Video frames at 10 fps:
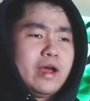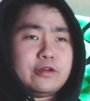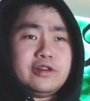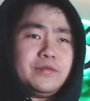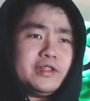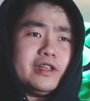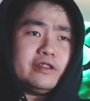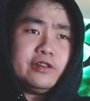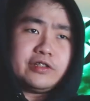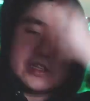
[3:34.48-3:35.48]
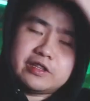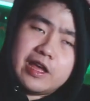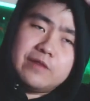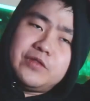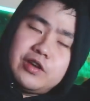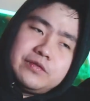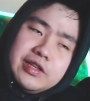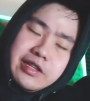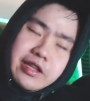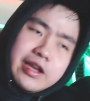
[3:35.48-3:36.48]
I really wish that there's an MV of
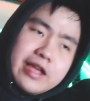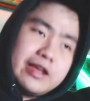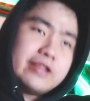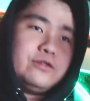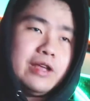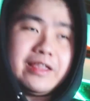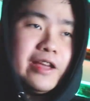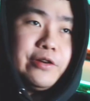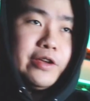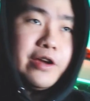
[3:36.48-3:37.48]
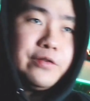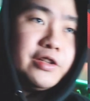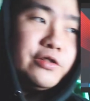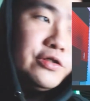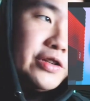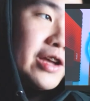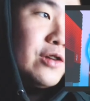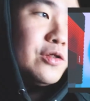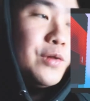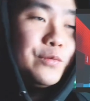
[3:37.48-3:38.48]
this, and again, I think I really should check
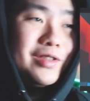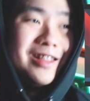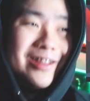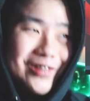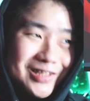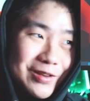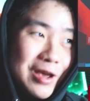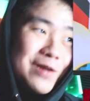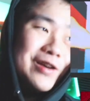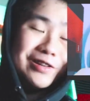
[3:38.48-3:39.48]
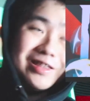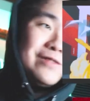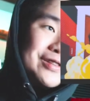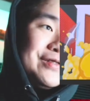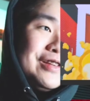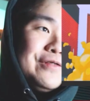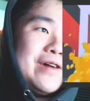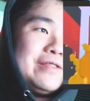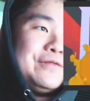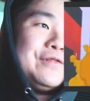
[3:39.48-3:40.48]
out the one with the lyrics, because that was really quite